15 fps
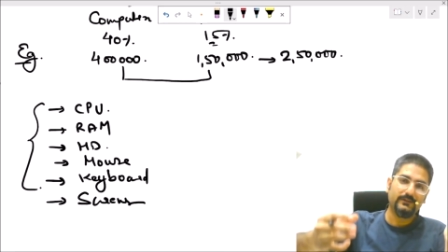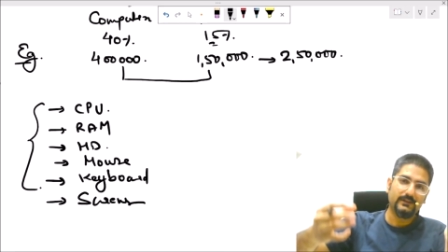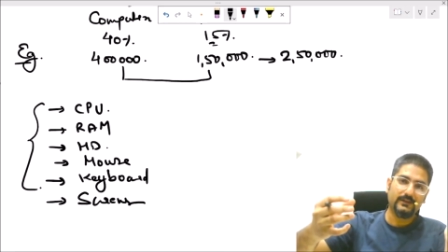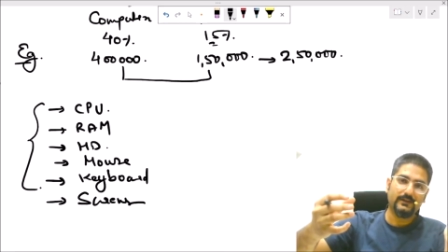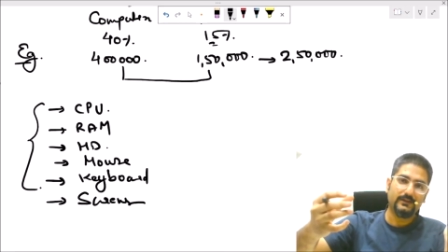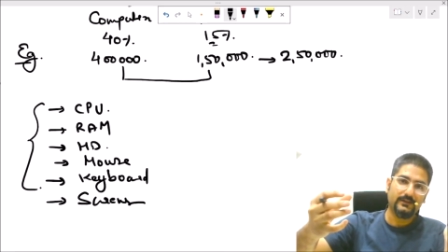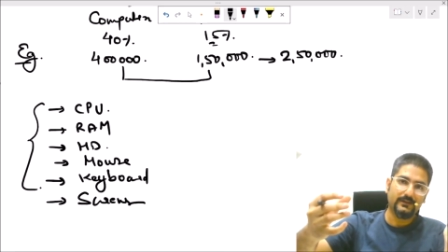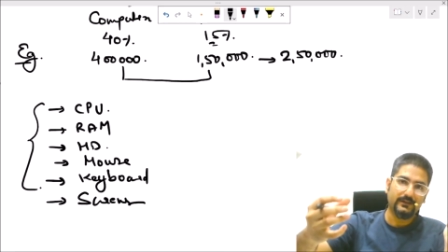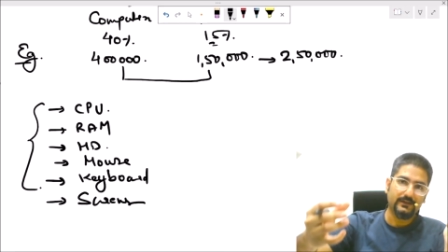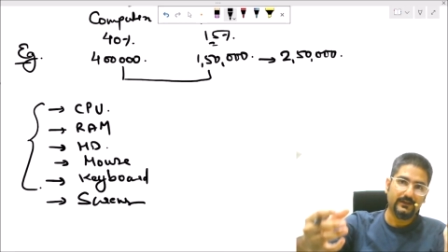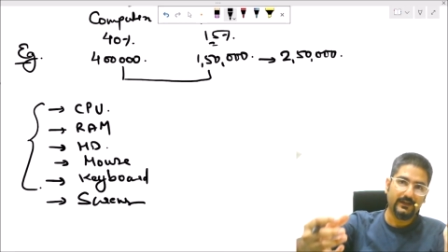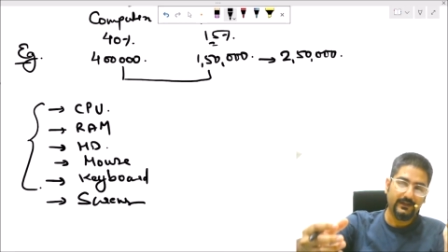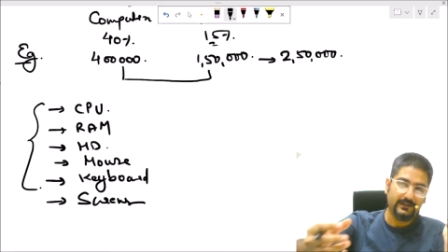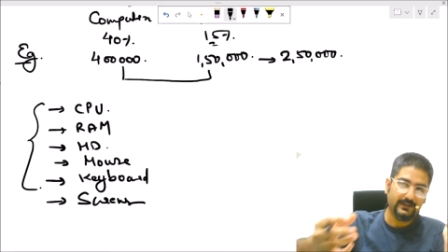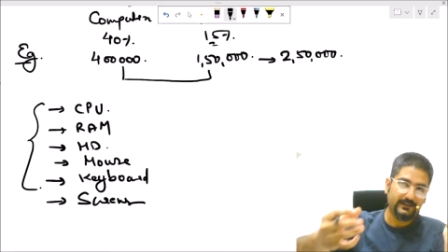with the
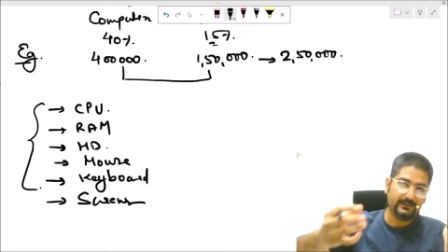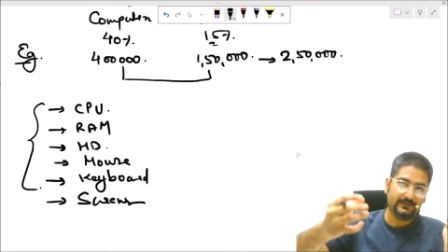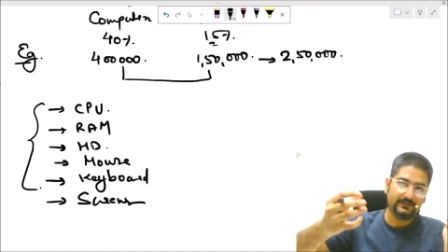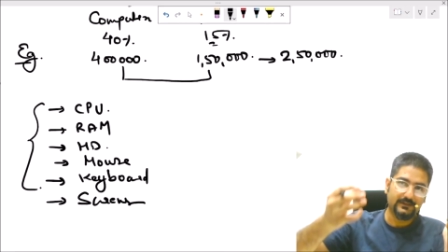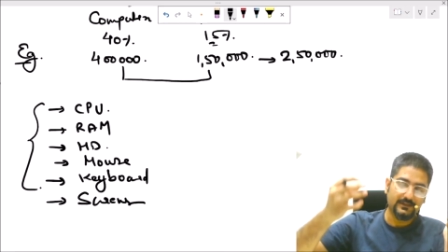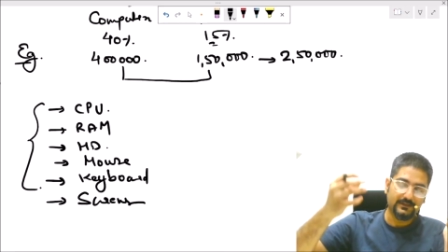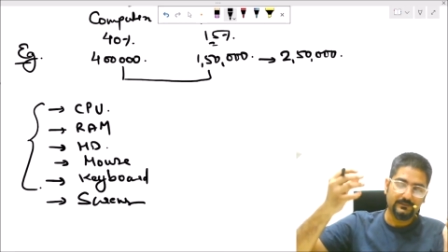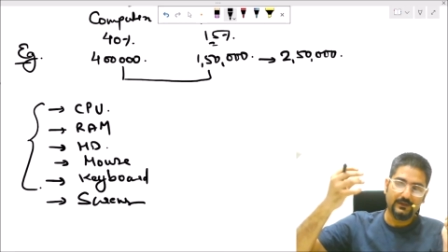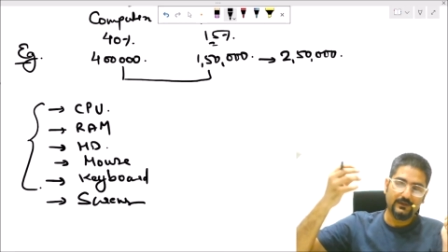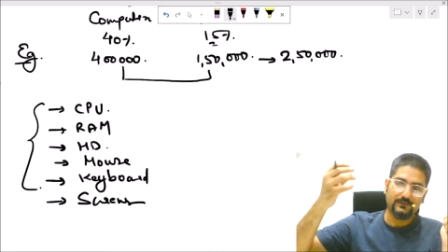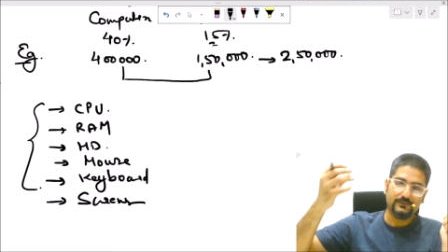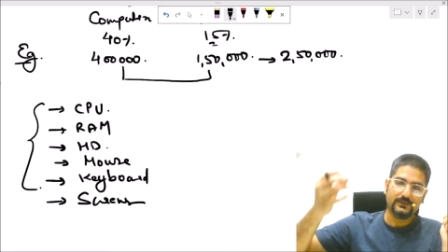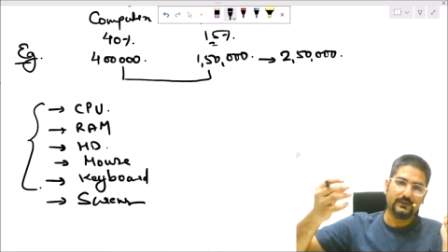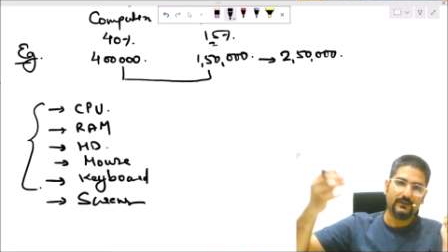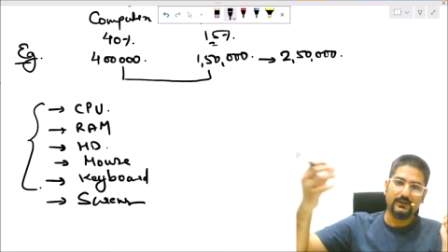latest judgment
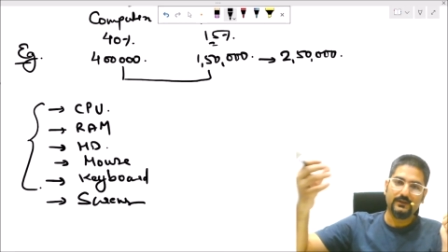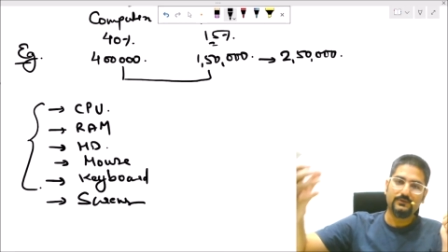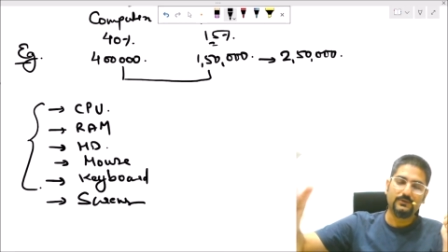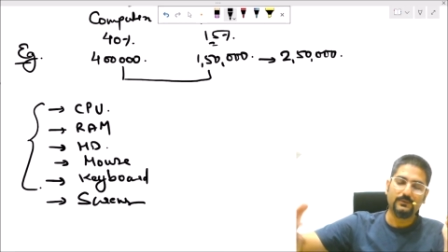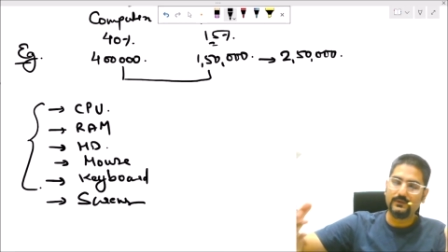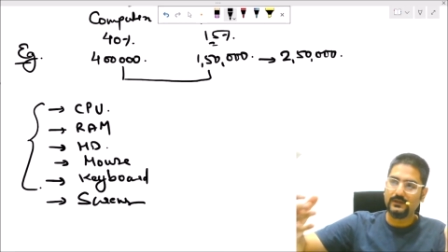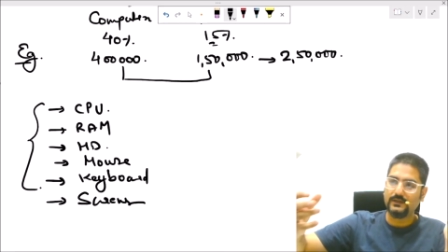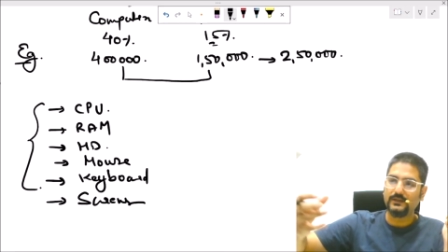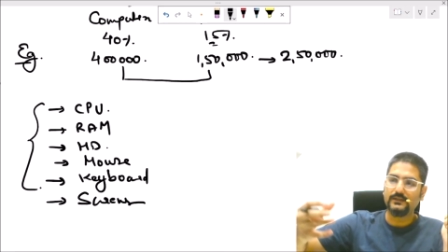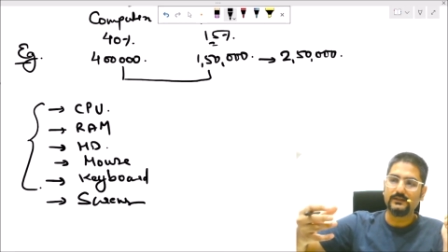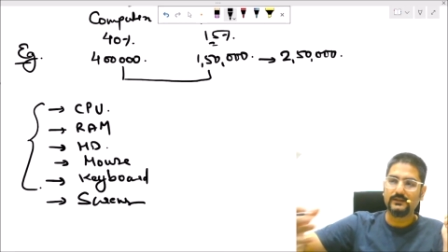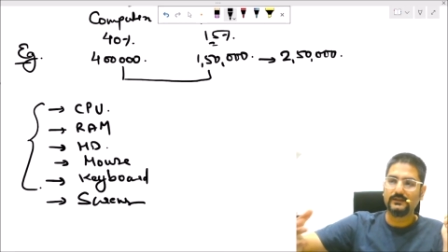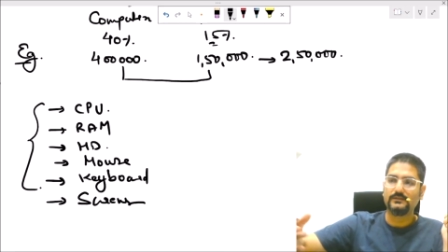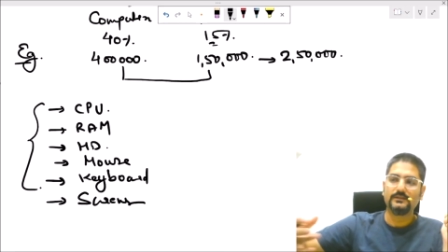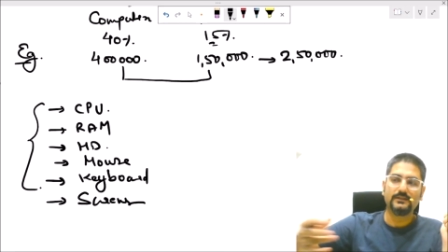of Chennai Tribunal
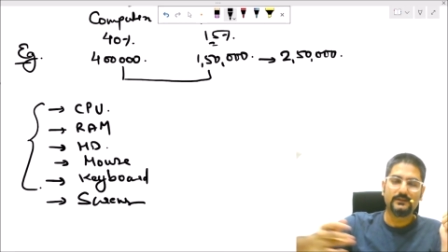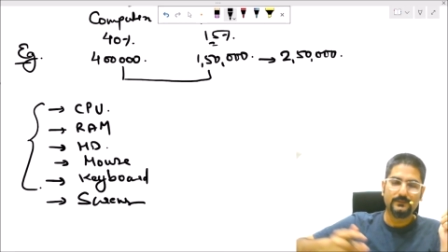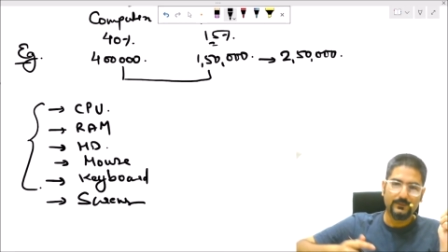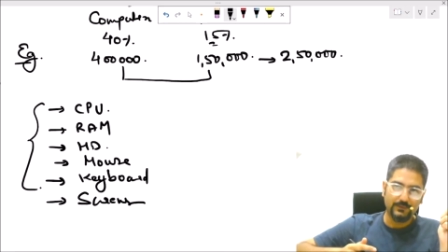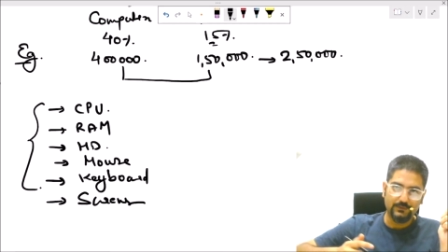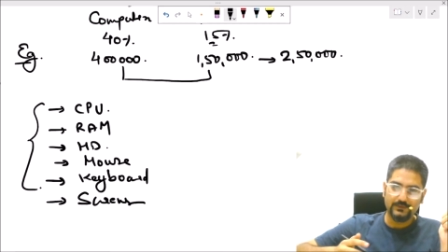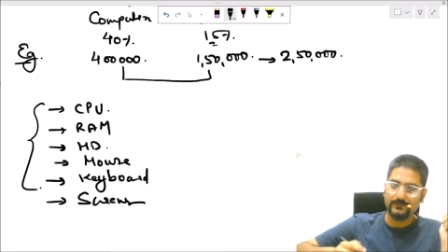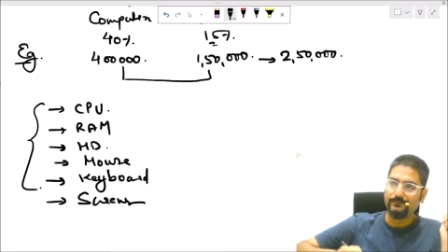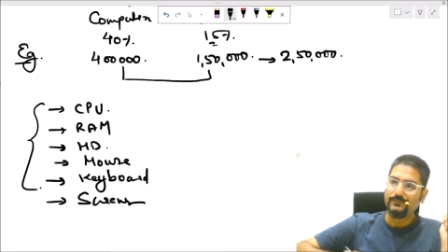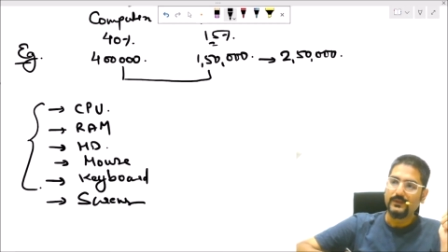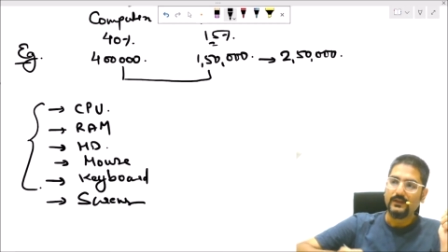in this dispute